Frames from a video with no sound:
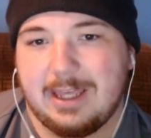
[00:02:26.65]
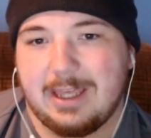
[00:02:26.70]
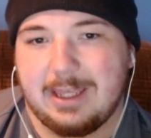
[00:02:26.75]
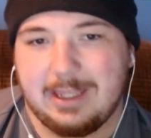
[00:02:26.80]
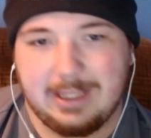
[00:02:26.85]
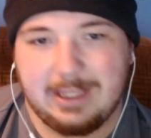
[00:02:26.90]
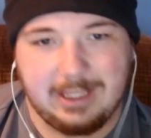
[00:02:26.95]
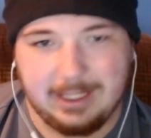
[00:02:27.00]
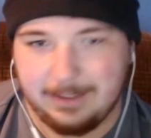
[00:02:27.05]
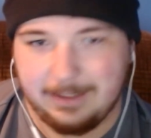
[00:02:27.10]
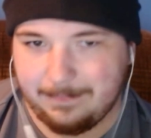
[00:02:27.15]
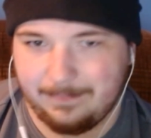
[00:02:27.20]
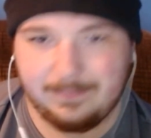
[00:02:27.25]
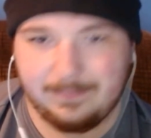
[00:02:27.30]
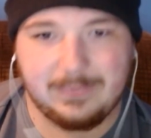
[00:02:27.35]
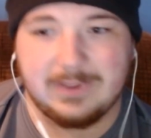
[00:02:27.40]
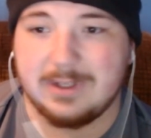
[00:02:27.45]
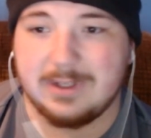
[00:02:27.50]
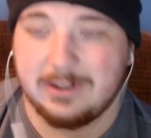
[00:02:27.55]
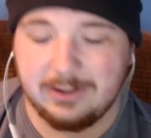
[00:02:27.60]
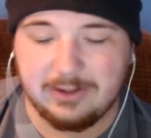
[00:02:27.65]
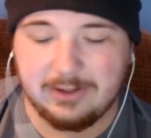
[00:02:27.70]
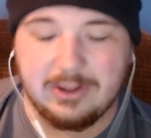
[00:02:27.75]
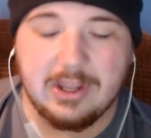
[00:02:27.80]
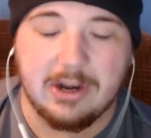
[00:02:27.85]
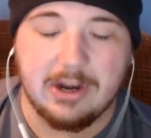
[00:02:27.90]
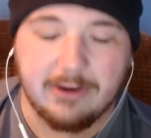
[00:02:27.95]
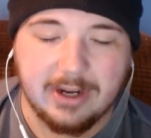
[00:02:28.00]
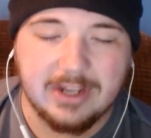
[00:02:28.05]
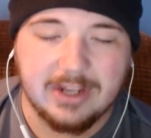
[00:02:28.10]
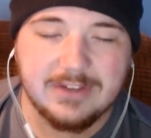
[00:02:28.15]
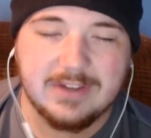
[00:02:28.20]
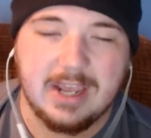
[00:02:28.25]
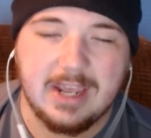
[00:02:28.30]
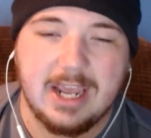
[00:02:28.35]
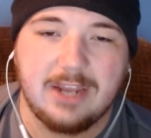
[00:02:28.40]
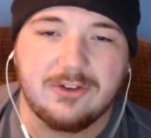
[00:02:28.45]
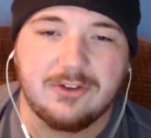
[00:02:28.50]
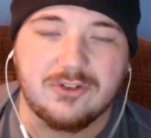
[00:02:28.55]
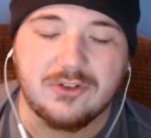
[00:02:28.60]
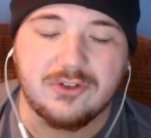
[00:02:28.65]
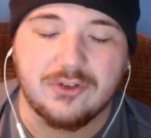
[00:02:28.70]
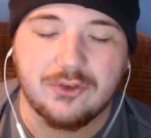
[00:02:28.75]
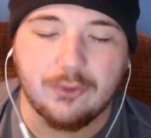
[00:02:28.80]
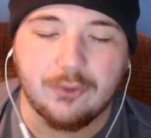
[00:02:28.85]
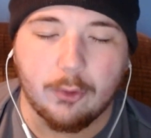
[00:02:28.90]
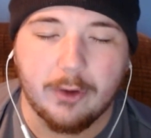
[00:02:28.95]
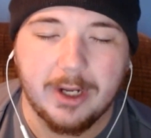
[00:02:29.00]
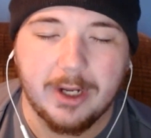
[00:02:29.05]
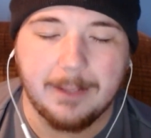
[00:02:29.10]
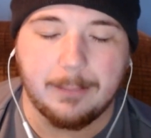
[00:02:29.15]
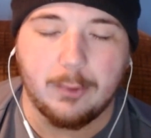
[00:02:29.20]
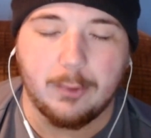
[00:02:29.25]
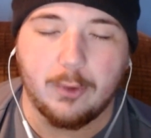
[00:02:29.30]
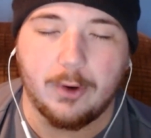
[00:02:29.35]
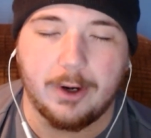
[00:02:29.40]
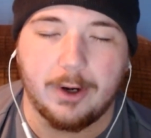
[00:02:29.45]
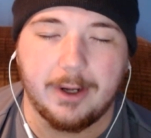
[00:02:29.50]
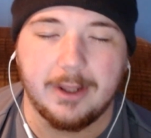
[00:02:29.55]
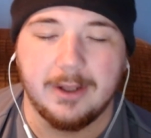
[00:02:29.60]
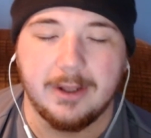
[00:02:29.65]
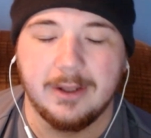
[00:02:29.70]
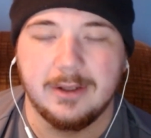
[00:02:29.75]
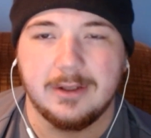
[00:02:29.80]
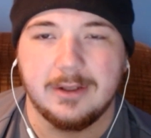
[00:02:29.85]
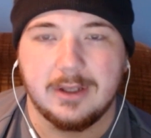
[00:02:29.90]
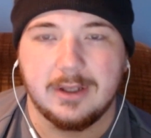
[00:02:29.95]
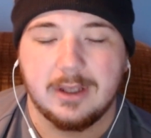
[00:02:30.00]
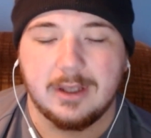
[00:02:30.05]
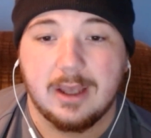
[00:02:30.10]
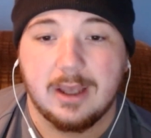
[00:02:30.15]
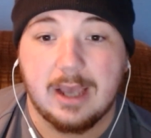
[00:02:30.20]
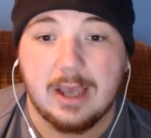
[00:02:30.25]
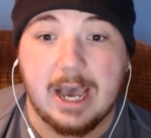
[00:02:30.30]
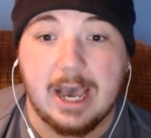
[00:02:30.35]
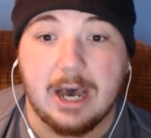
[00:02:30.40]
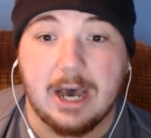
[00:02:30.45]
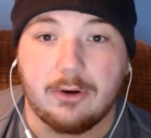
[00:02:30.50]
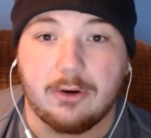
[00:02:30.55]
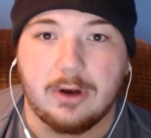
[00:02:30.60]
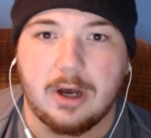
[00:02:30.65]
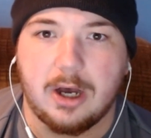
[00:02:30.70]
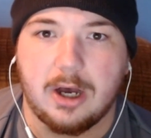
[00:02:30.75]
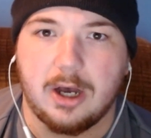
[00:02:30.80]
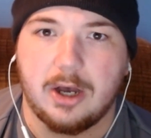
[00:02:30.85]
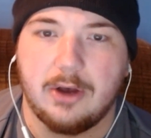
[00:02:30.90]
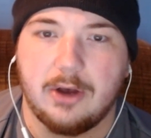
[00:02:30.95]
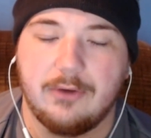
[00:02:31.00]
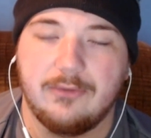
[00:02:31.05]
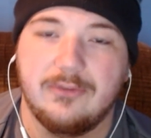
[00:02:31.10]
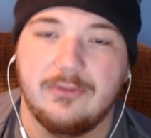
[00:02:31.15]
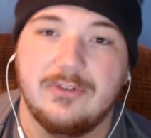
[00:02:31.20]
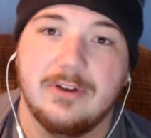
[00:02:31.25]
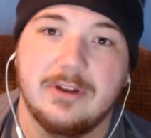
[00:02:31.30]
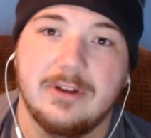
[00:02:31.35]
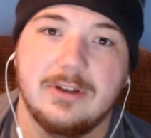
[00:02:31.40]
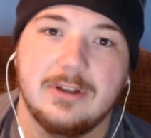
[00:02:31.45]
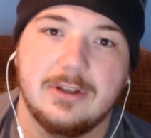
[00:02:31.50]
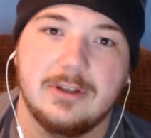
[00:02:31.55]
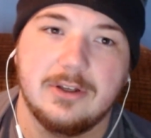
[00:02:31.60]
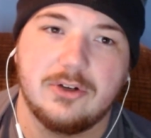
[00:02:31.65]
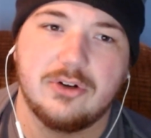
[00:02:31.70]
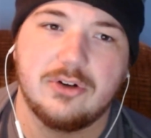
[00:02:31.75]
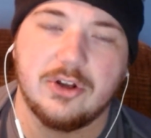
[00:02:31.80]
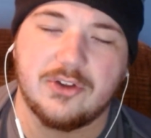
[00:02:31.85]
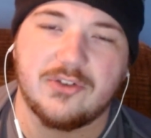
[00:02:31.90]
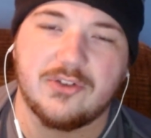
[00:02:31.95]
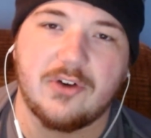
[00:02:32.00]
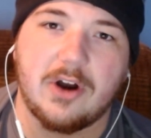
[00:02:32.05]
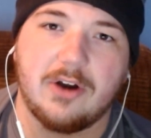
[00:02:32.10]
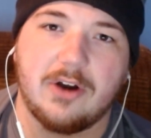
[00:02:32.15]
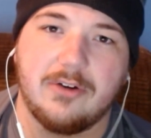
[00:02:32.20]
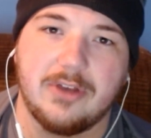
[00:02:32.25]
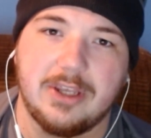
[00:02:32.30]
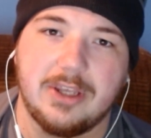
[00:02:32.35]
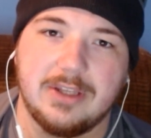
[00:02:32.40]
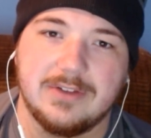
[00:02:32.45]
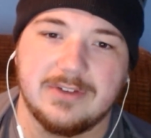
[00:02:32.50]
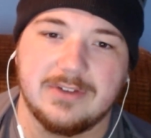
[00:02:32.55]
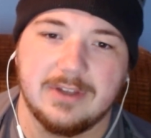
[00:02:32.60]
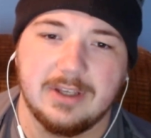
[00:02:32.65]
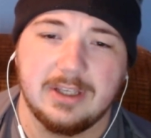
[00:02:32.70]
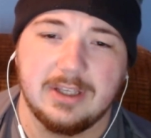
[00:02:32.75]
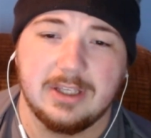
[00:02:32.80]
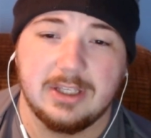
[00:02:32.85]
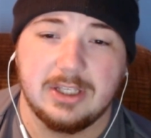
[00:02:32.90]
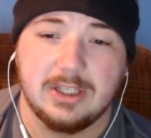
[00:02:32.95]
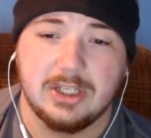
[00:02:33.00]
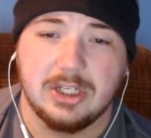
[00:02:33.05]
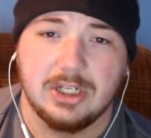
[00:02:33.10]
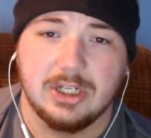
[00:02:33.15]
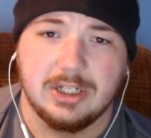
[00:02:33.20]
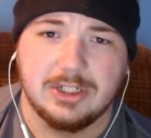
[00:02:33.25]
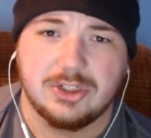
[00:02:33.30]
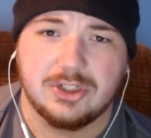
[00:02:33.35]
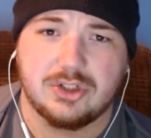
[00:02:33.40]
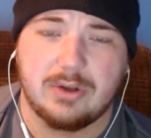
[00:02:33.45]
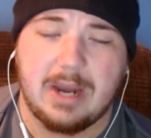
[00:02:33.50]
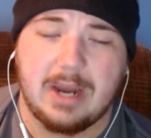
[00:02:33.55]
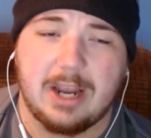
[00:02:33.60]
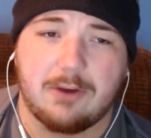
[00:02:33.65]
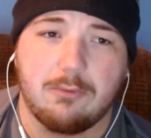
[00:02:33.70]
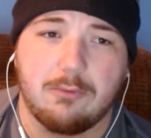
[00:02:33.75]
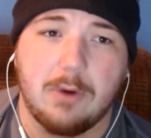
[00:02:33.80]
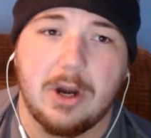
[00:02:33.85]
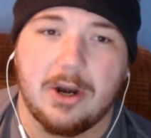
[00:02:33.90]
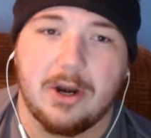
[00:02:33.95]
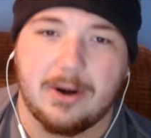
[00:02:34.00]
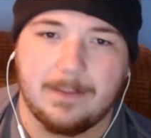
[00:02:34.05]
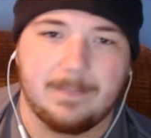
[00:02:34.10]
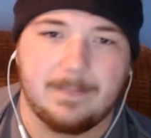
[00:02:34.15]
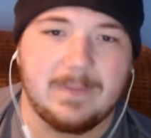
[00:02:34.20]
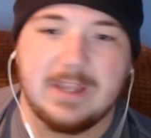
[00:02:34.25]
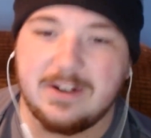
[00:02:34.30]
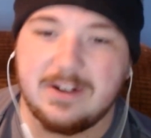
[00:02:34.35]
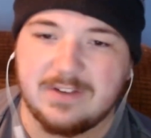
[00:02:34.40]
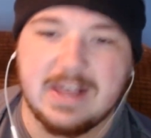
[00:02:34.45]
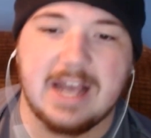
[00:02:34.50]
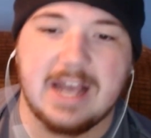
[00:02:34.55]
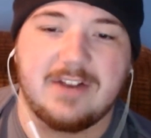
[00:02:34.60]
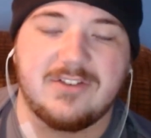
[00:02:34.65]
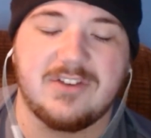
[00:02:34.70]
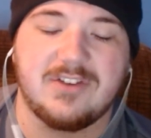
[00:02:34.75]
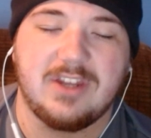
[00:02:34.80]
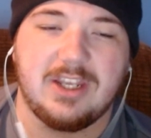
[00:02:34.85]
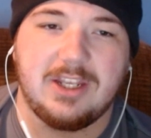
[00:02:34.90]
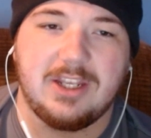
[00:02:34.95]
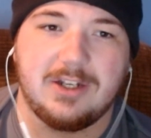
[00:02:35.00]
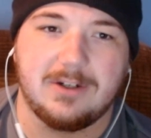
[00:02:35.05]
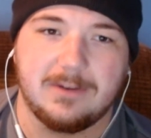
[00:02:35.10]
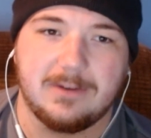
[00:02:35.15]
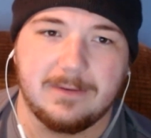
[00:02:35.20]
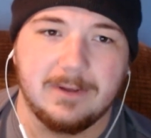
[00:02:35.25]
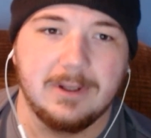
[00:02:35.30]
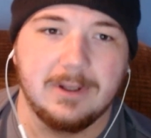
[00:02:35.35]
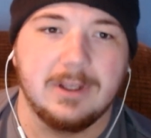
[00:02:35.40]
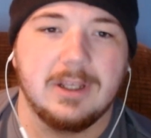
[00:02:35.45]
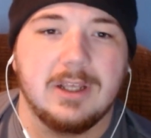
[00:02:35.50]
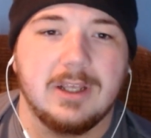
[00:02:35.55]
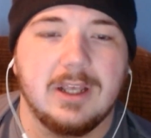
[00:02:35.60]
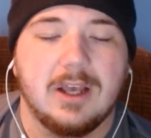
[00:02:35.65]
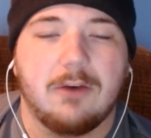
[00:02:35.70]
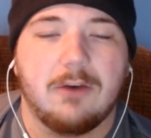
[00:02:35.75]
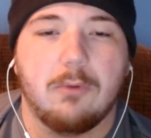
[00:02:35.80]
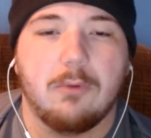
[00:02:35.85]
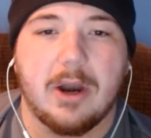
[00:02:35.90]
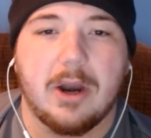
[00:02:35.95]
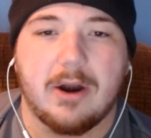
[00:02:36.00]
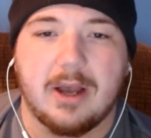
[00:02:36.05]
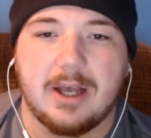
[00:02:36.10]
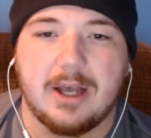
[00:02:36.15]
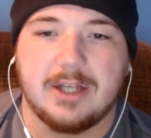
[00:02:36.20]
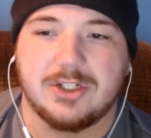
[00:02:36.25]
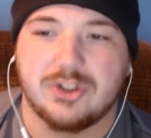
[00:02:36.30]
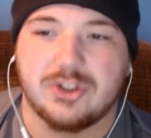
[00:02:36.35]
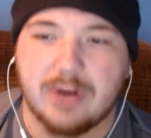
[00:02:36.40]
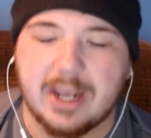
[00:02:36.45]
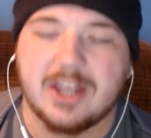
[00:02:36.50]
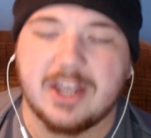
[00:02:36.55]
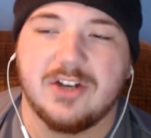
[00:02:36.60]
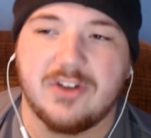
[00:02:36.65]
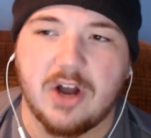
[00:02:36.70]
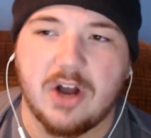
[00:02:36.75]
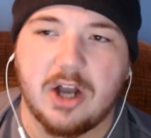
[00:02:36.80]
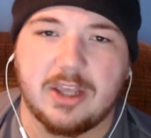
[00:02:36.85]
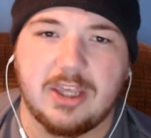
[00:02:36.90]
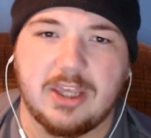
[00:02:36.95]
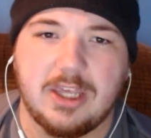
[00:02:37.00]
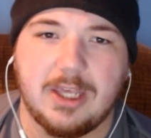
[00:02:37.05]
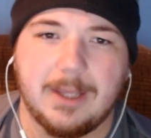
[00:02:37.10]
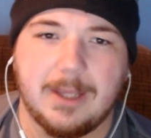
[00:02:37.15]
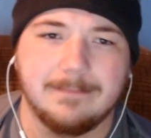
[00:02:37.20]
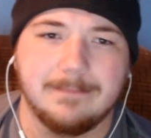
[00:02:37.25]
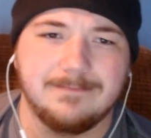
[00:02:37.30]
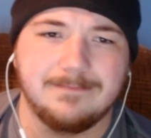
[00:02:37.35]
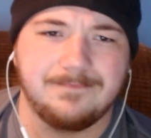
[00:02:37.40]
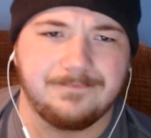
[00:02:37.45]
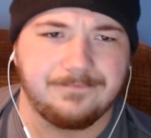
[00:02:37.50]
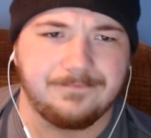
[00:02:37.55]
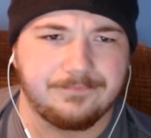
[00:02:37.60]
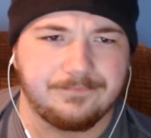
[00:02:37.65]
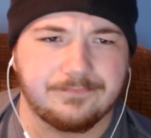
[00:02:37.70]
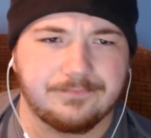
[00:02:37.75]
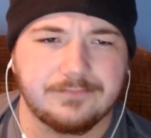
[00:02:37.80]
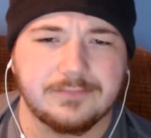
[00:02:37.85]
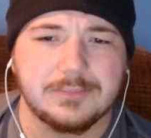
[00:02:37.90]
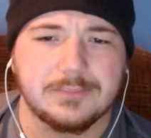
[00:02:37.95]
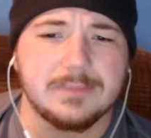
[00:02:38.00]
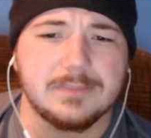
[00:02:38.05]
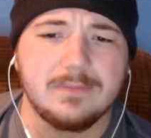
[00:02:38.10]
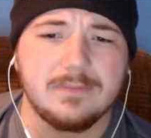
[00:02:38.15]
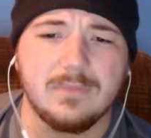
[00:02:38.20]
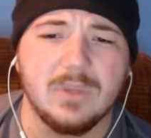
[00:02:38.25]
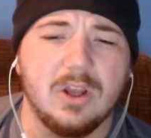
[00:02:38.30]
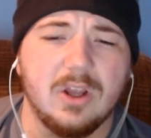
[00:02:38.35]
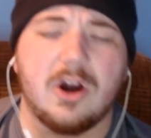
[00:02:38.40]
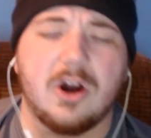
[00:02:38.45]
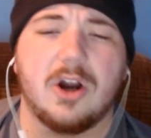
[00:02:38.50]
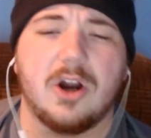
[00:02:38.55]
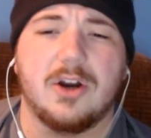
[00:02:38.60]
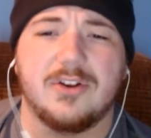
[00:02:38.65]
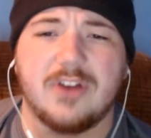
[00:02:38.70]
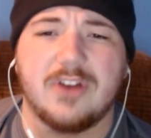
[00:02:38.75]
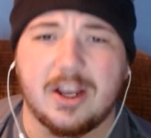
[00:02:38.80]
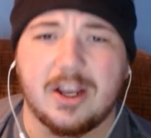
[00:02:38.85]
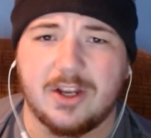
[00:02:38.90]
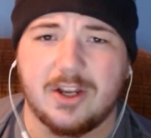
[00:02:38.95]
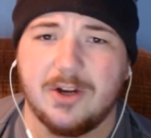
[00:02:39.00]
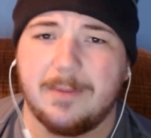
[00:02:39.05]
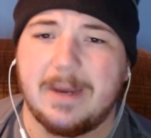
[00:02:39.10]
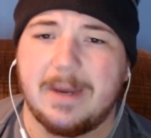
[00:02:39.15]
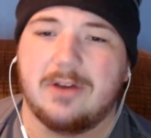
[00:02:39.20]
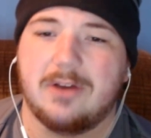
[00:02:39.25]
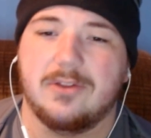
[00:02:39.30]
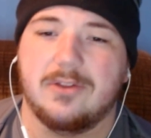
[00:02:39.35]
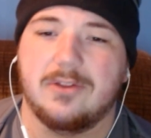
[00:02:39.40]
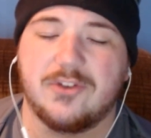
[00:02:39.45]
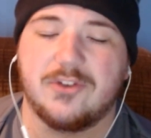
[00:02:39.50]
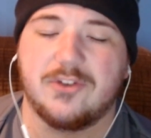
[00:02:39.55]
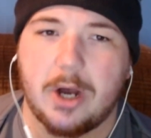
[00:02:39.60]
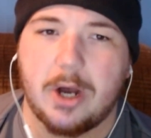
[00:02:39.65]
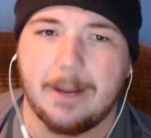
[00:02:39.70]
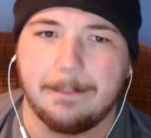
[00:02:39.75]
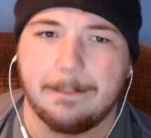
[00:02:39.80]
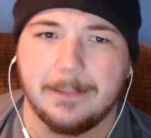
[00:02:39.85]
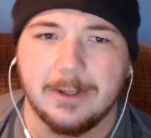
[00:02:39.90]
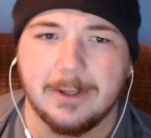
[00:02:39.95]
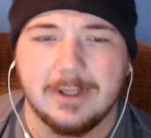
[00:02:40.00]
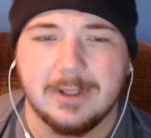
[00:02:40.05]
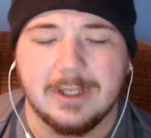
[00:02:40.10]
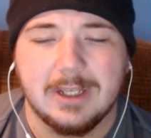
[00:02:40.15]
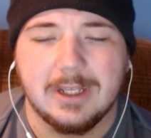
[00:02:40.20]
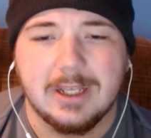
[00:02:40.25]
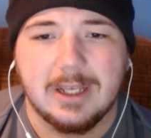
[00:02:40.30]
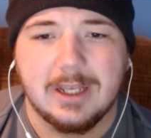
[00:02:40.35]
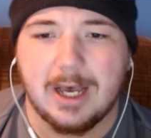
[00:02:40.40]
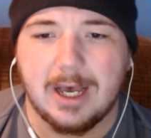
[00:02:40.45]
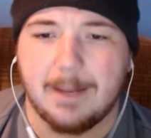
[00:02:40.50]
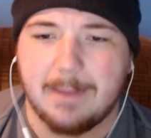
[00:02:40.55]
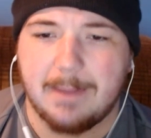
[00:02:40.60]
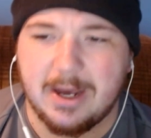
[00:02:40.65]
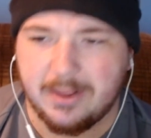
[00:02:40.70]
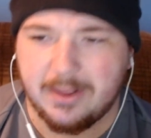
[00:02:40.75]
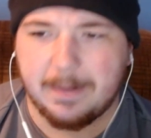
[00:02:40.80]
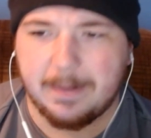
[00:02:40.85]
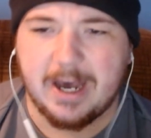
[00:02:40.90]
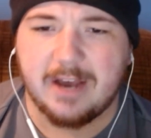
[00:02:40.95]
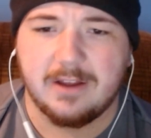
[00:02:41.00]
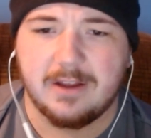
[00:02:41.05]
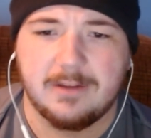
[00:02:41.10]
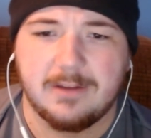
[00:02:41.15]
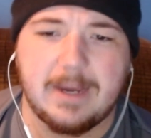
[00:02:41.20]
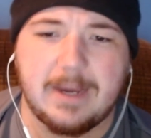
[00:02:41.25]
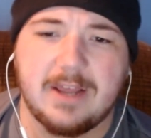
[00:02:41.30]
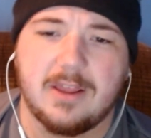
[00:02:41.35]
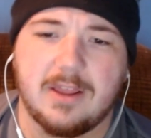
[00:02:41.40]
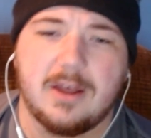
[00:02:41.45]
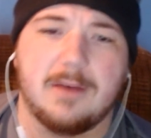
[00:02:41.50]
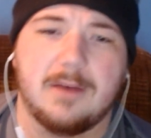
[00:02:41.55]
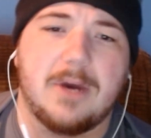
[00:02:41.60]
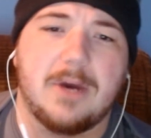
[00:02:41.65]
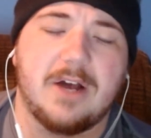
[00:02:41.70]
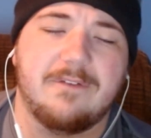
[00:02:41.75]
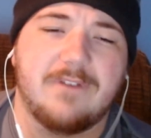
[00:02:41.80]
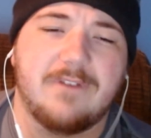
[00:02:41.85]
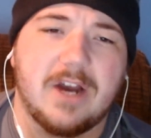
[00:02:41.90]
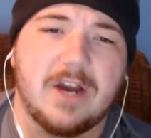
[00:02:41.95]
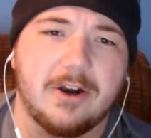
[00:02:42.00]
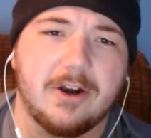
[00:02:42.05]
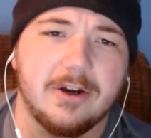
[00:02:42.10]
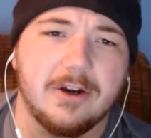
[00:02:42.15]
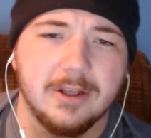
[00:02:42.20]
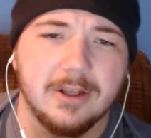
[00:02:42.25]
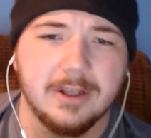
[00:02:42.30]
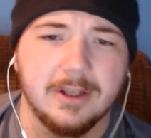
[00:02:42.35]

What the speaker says: There is a storyboard out of Chris Farley's Shrek where it's that scene where Shrek and Donkey are talking about the swamp by the bonfire.